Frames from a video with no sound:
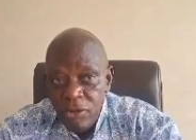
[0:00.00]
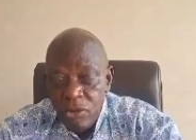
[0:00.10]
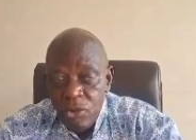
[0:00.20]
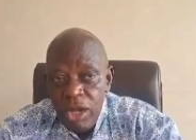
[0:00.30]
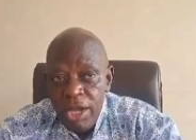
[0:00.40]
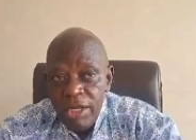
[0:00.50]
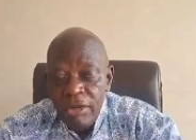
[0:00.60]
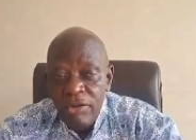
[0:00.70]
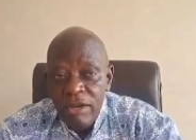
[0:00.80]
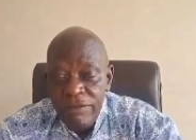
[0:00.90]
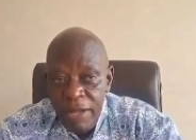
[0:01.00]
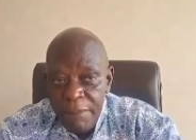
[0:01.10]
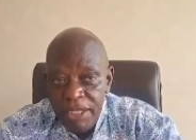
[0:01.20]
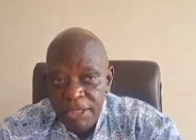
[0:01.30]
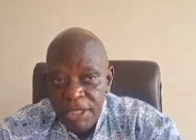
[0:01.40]
to either to the
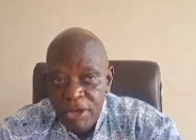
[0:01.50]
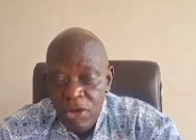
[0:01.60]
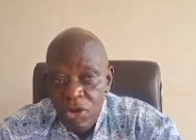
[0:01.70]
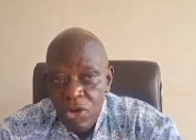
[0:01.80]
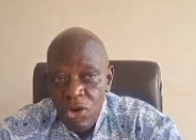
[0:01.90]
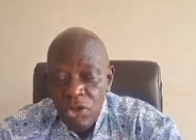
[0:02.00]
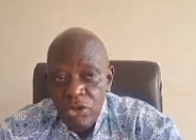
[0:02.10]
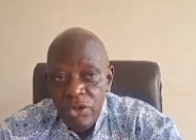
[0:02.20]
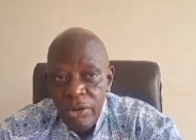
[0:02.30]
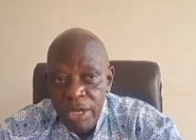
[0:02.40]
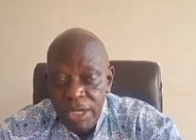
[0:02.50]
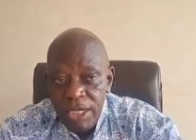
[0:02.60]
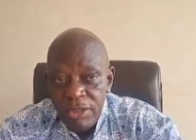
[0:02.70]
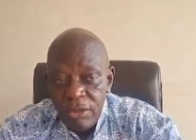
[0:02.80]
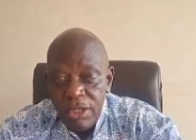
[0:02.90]
farmers or to the
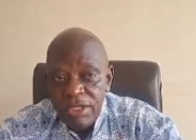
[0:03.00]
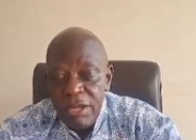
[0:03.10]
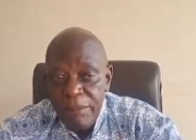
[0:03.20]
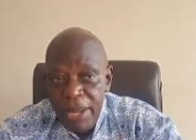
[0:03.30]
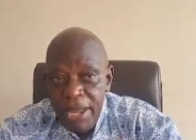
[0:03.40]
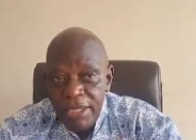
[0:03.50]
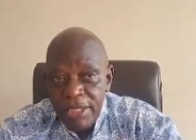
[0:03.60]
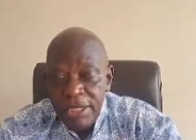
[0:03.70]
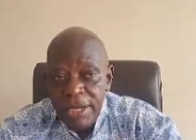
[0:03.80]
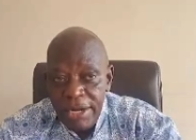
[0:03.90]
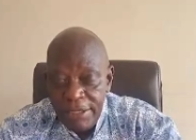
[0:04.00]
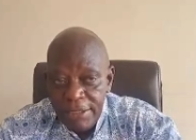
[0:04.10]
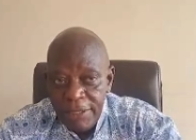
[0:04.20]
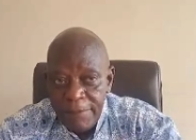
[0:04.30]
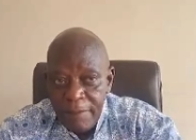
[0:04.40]
workers, or the suppliers, and the
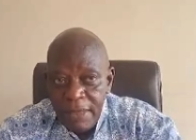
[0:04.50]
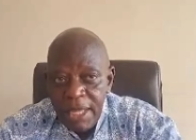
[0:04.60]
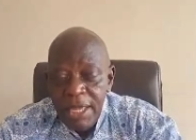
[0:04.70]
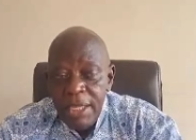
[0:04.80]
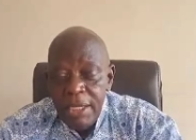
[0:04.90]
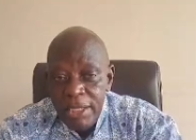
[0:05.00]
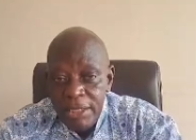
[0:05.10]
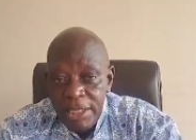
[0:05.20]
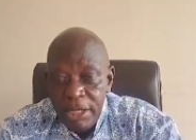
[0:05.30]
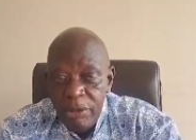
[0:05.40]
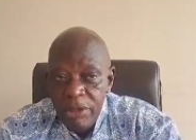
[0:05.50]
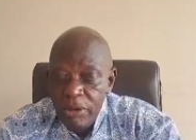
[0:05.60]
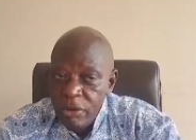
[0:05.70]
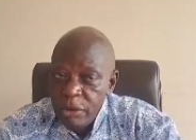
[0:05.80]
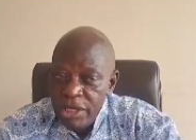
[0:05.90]
rest. Leasing will
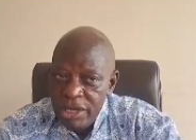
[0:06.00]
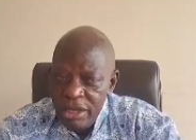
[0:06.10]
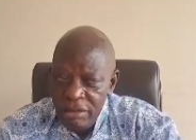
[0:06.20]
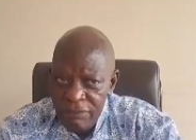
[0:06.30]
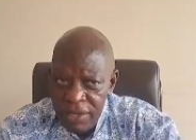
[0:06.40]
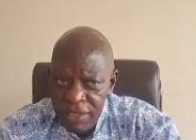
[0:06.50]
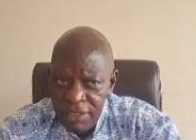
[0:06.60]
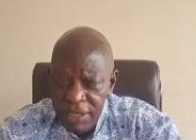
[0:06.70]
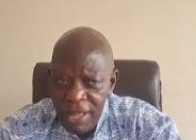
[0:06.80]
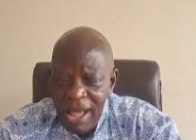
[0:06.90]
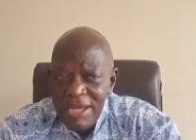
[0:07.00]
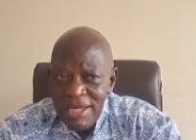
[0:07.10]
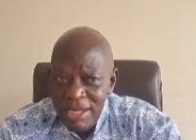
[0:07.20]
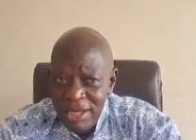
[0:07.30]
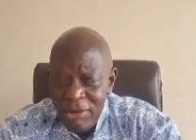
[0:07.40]
not take effect
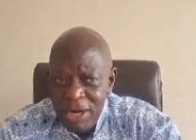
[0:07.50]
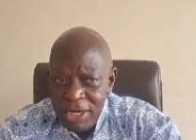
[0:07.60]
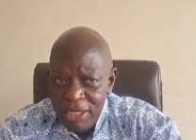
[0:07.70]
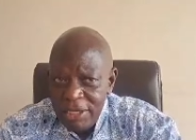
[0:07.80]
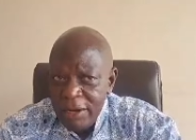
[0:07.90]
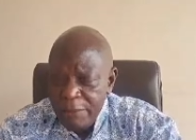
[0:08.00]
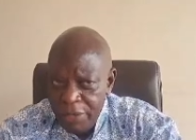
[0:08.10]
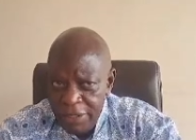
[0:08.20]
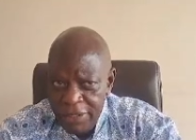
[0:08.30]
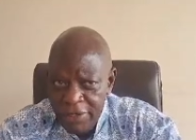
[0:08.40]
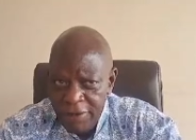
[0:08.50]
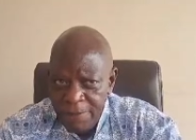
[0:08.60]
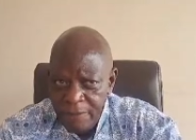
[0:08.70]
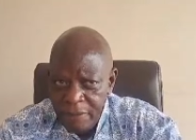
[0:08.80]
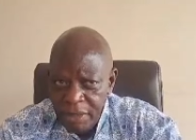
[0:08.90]
until the workers are paid.
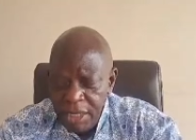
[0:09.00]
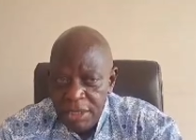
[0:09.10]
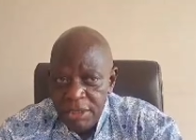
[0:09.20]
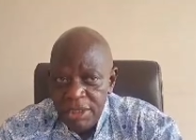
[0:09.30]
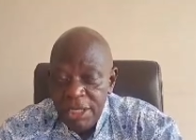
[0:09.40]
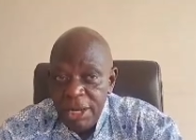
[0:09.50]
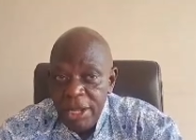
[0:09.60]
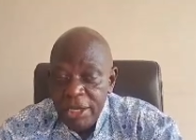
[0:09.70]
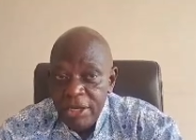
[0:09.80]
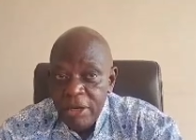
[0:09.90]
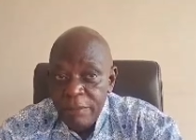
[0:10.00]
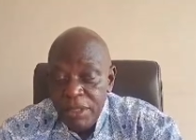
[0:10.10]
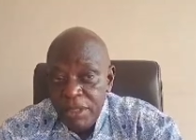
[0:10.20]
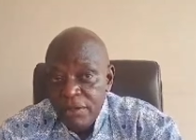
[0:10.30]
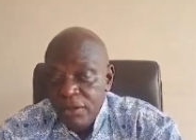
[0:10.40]
And this is, I can
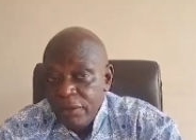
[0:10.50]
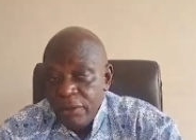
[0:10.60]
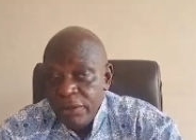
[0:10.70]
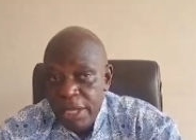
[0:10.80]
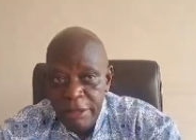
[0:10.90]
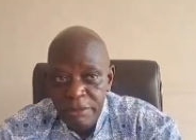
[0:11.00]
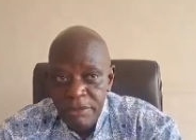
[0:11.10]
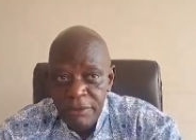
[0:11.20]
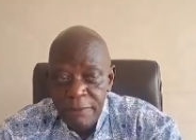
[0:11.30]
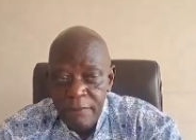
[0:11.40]
repeat it several times.